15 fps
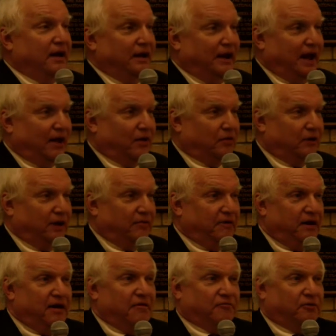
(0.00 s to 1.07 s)
not only
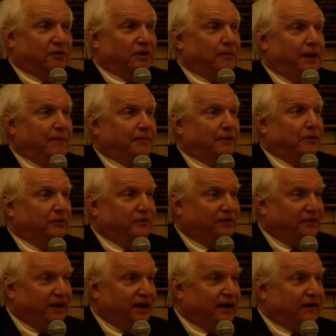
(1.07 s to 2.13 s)
for the people who
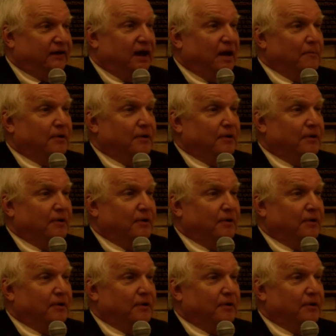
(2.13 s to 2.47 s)
see it,